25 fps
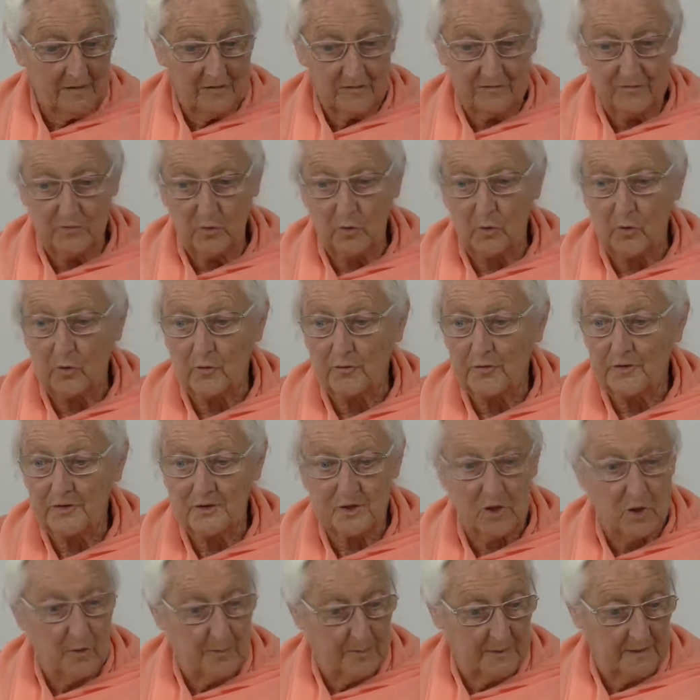for the
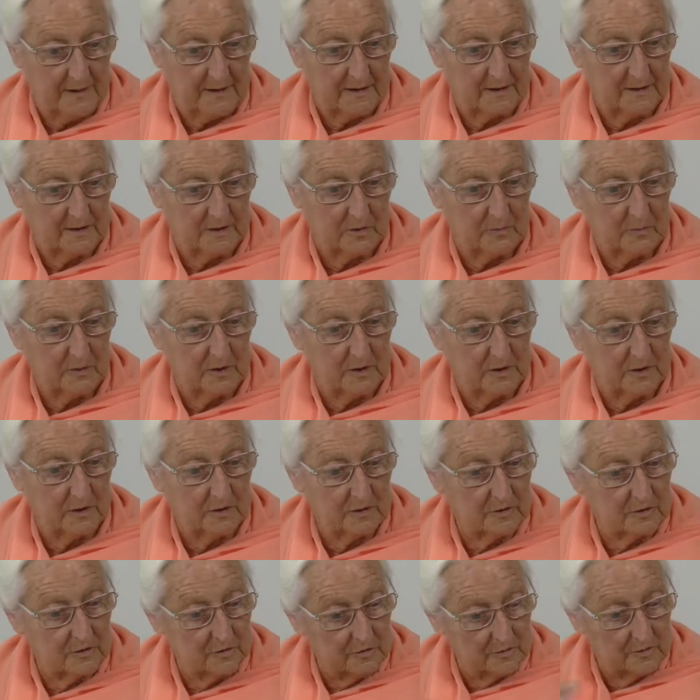topic that we're
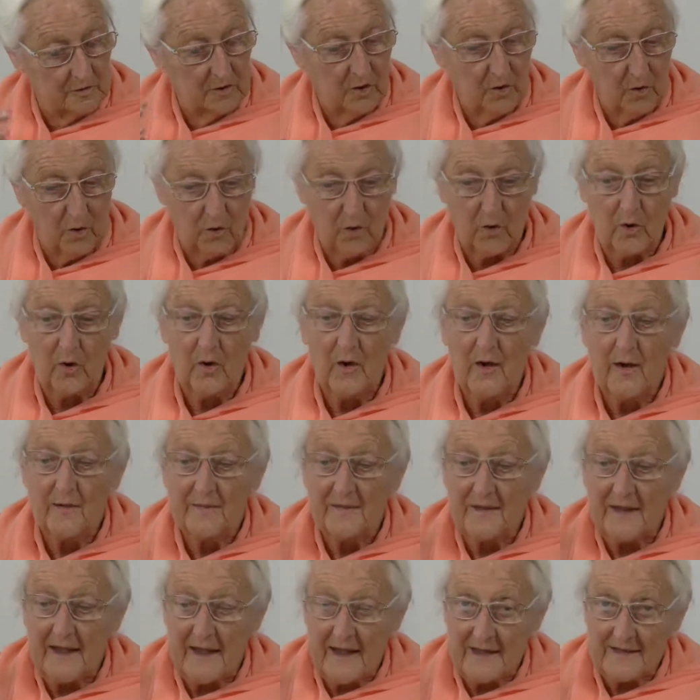going to, or
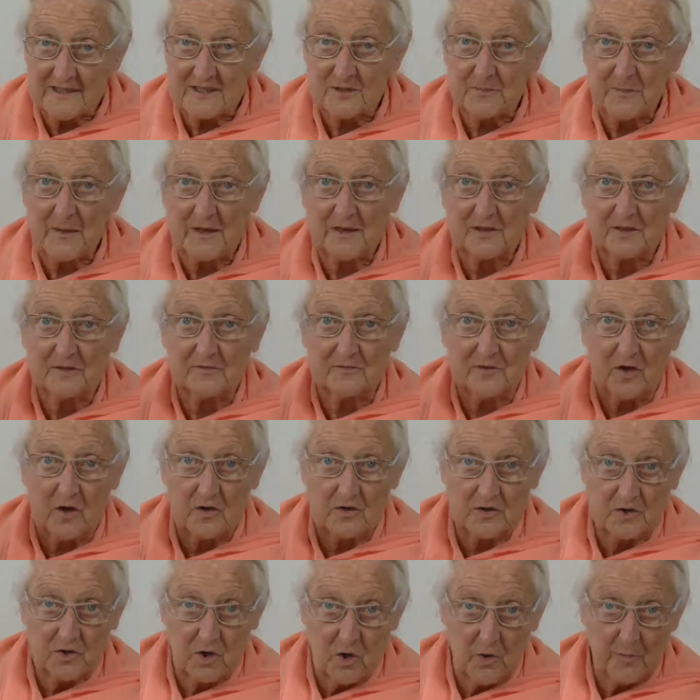the aspect of our
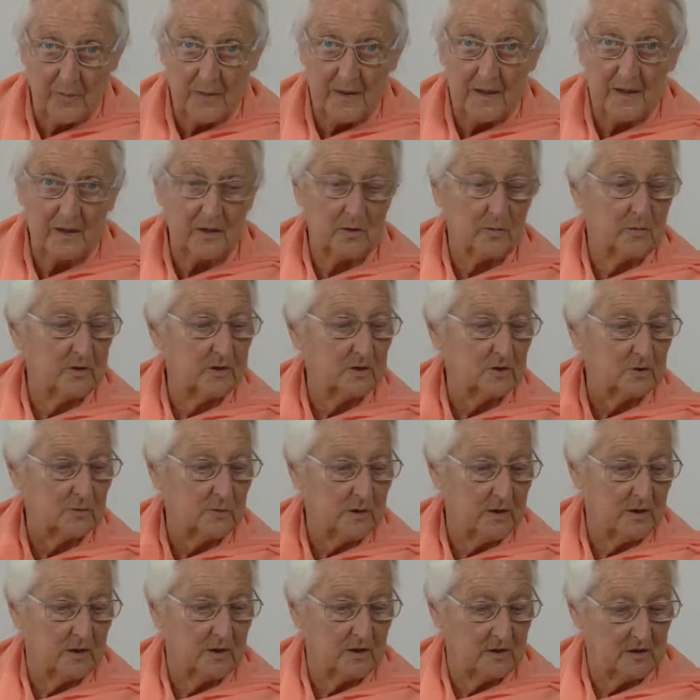topic which
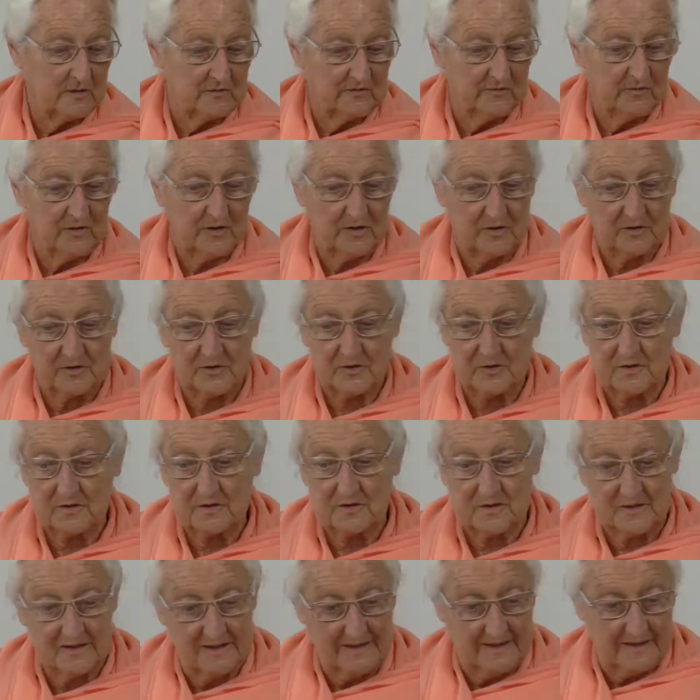we're going to face
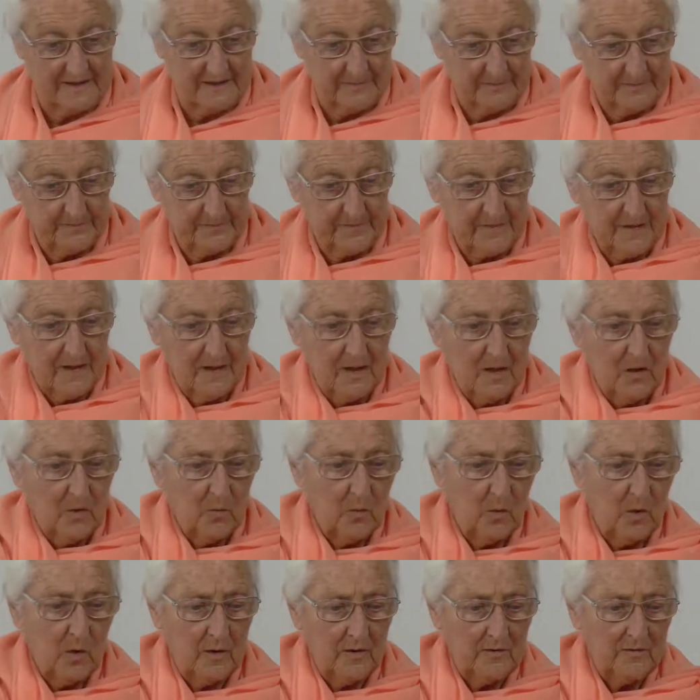today.
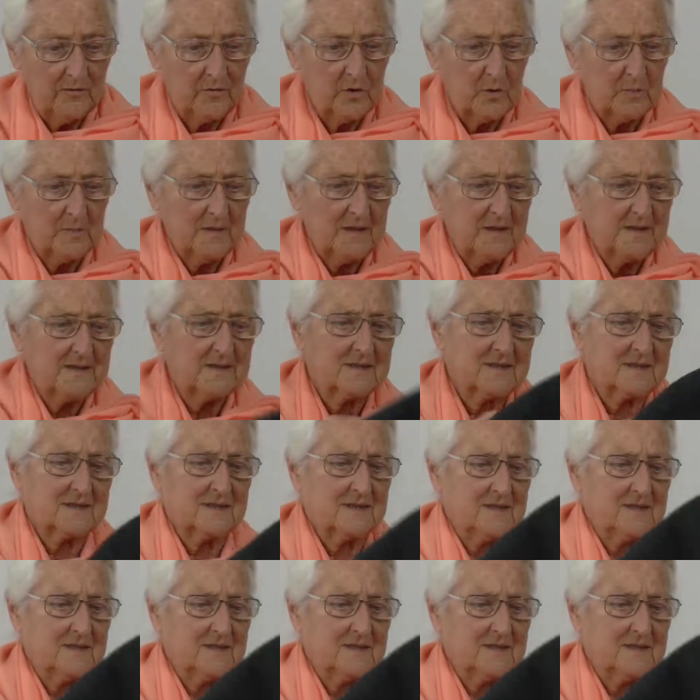One of them is